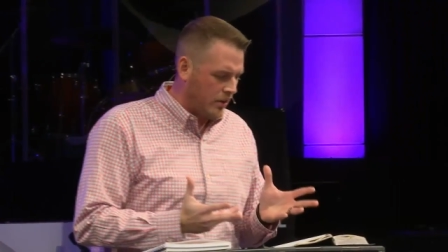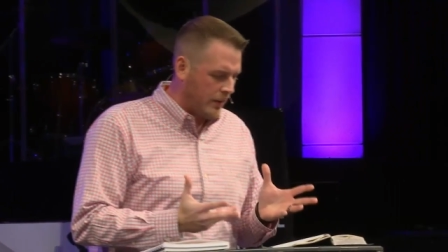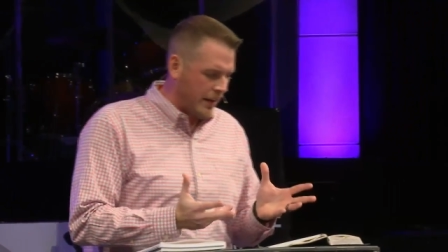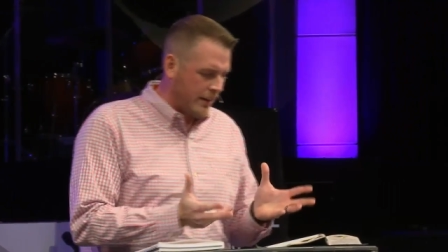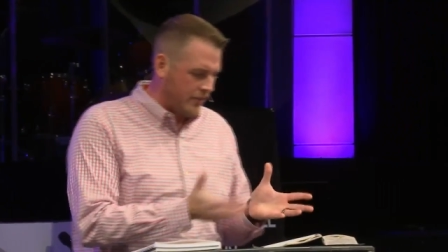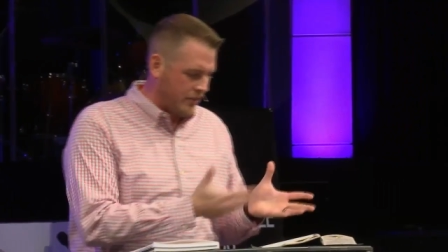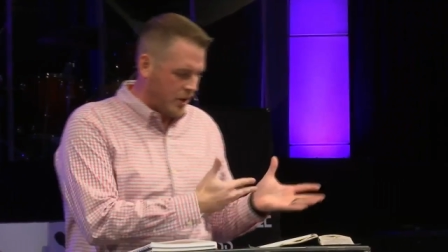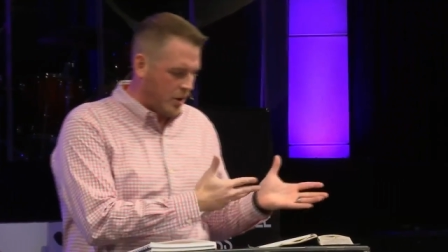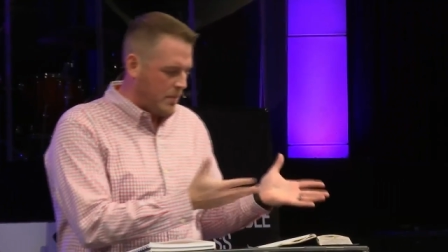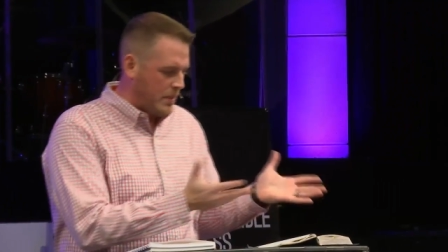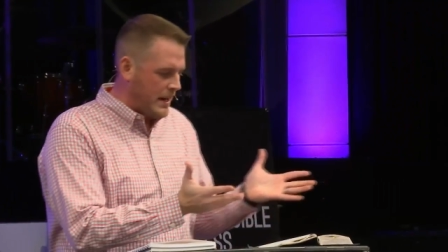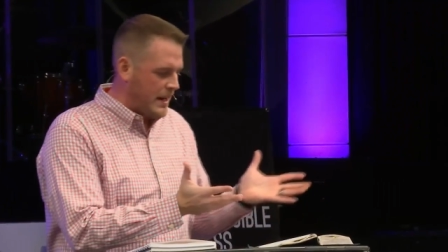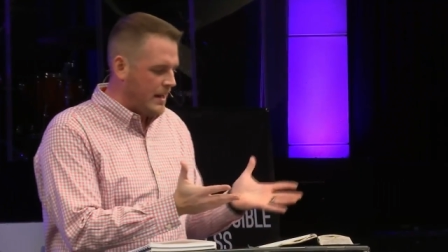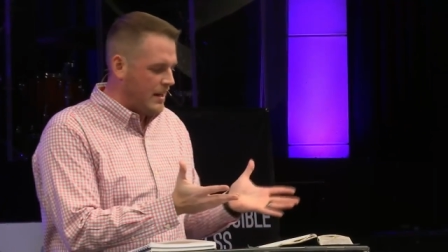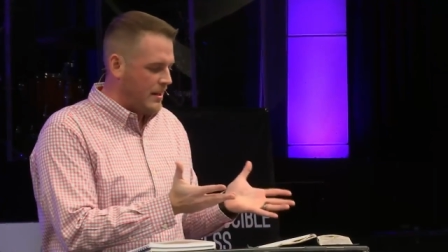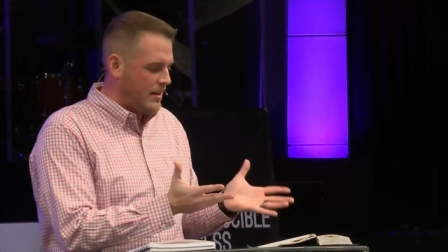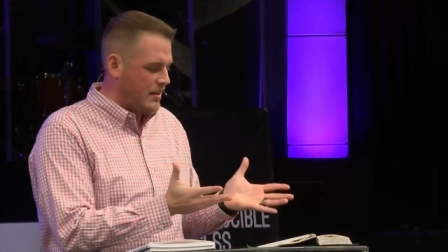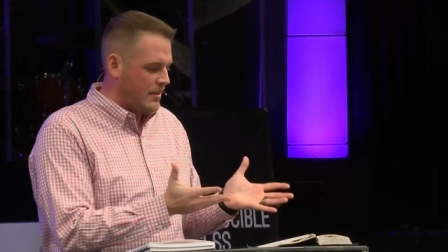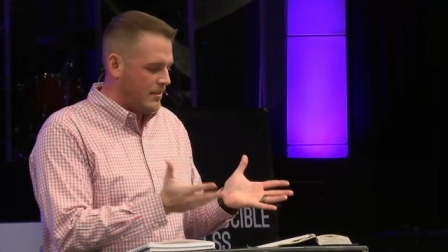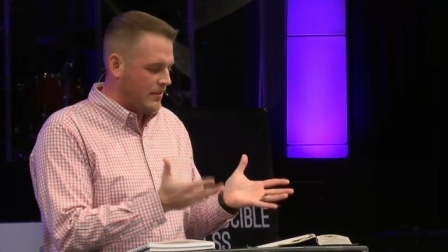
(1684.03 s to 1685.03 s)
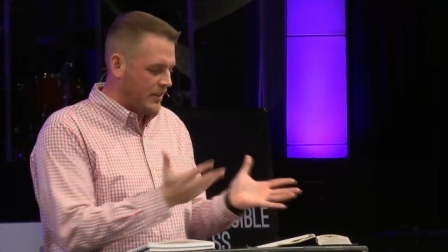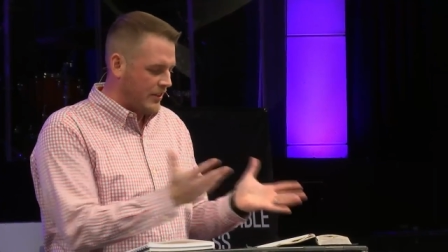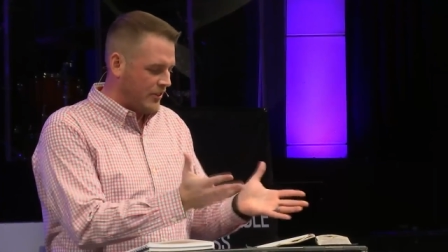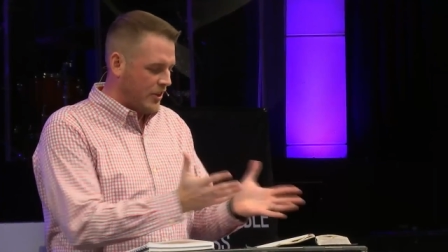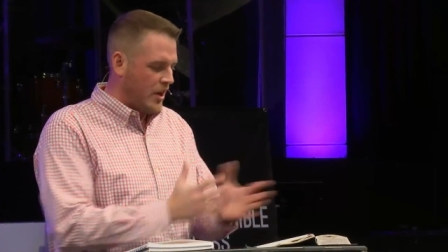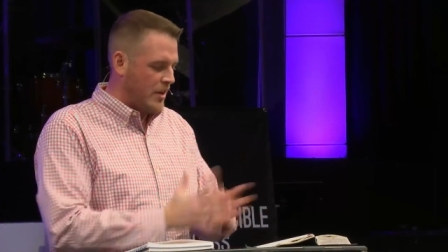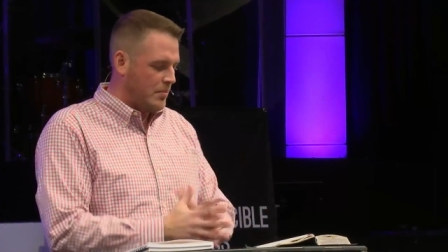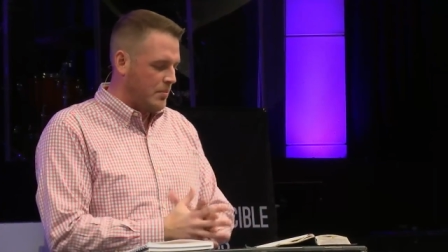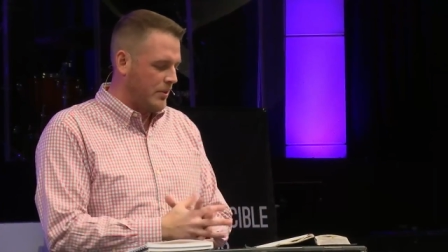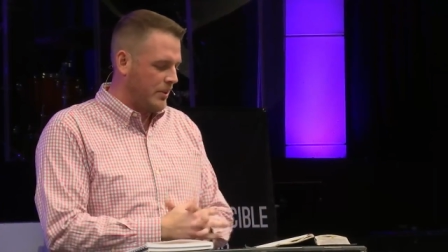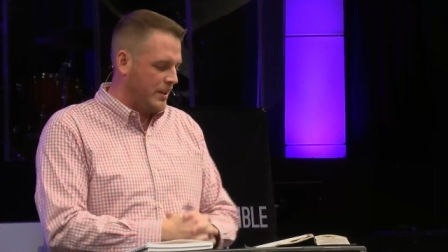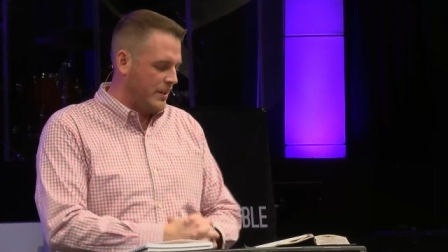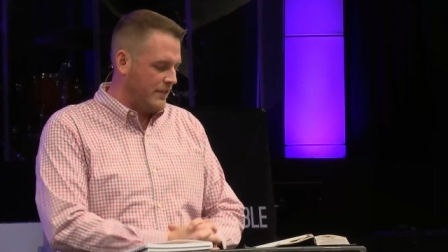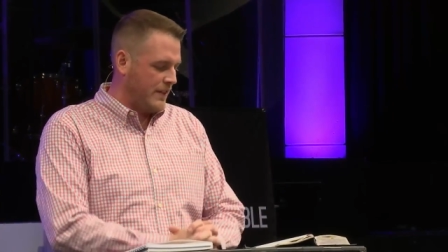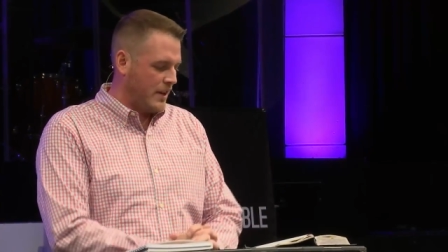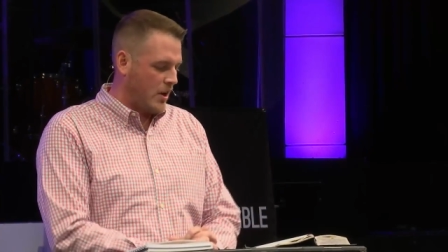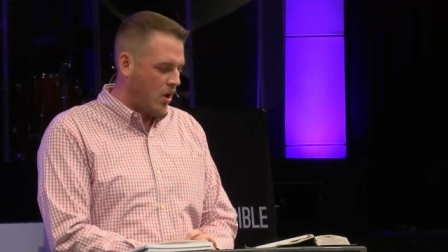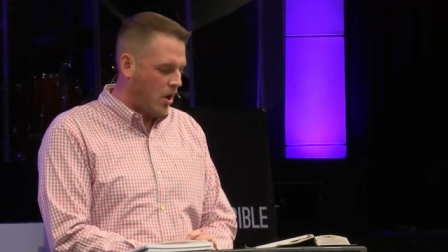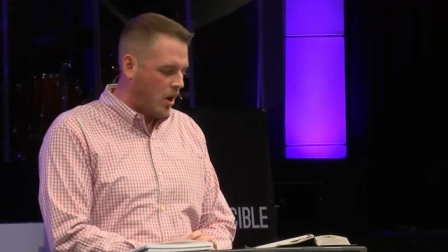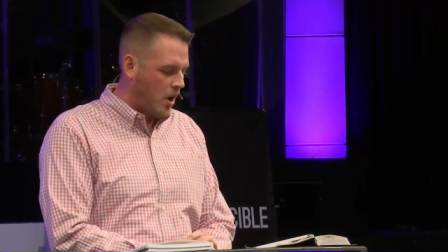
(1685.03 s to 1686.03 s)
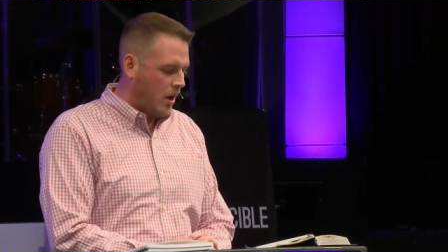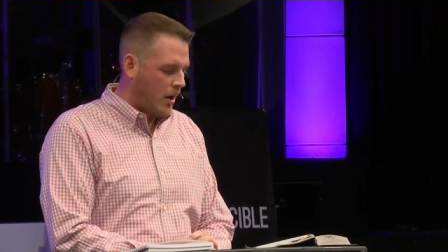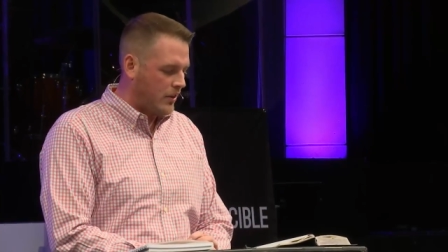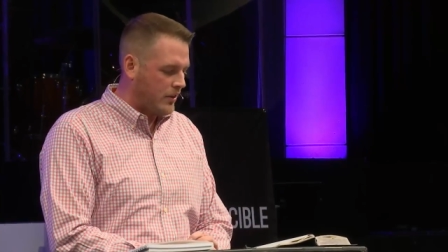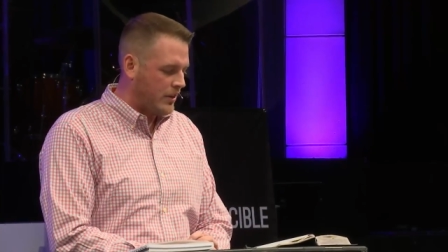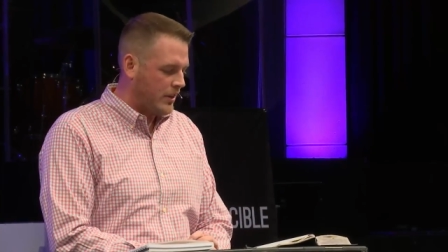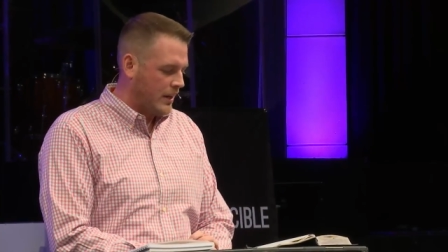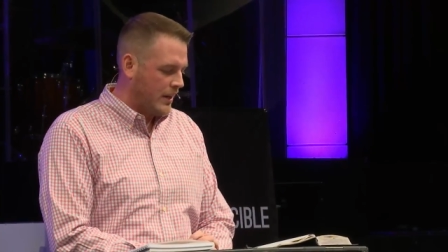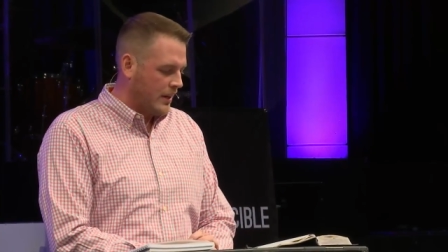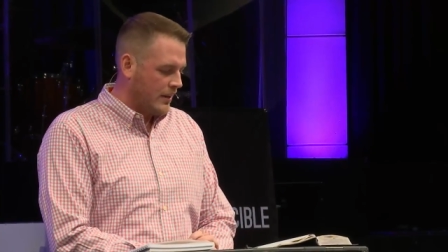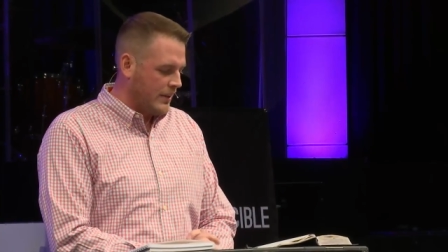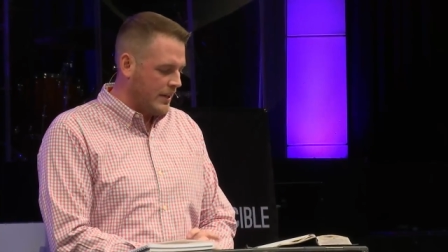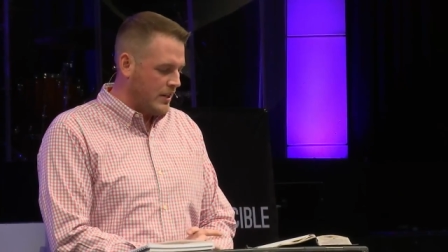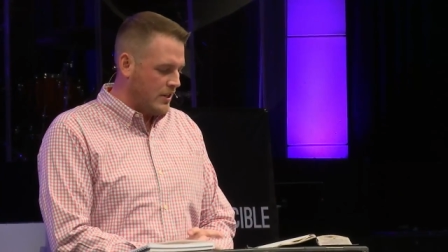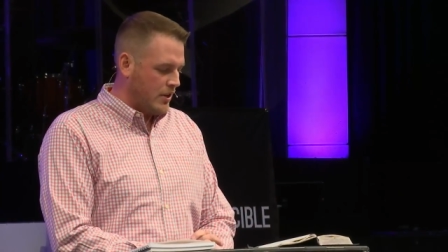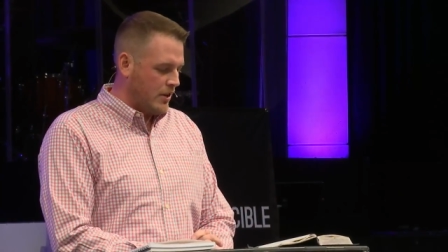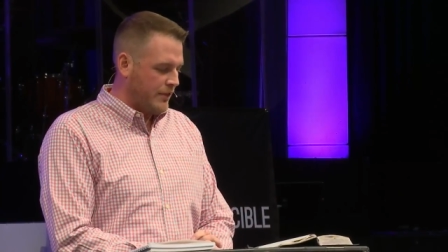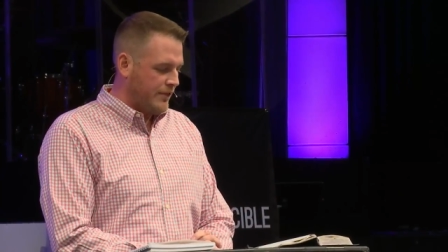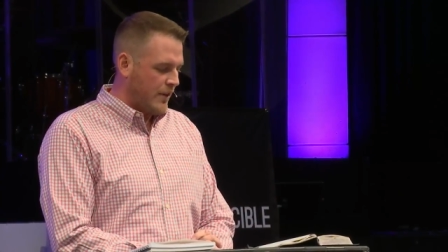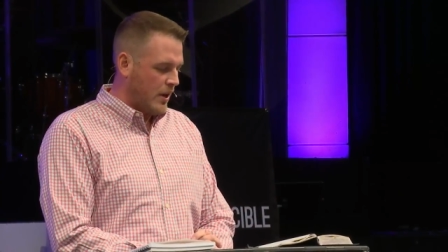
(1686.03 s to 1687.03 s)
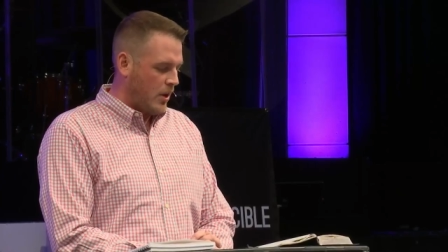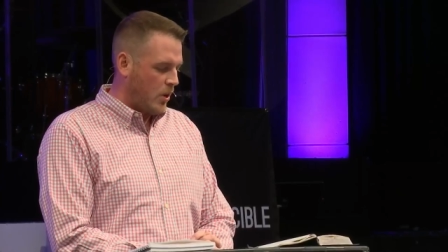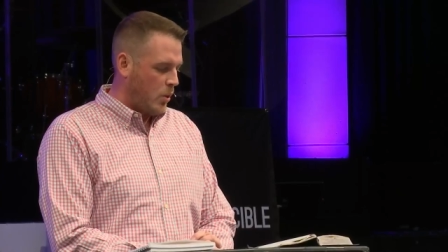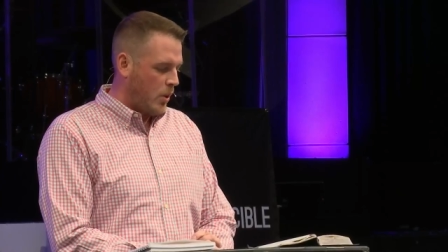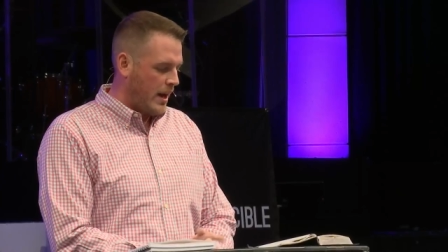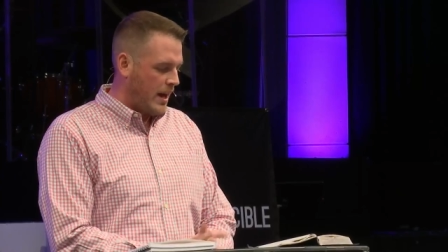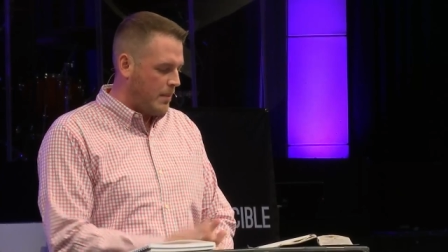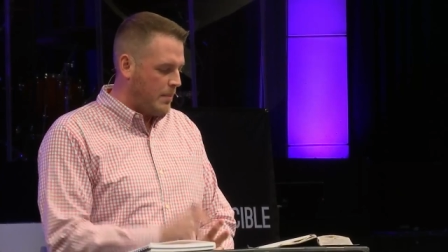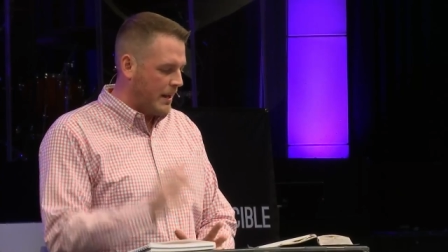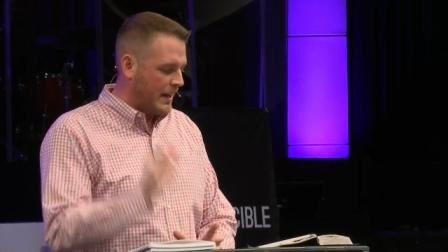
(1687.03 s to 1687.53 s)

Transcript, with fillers: lest there be this unbelieving heart leading you to fall away.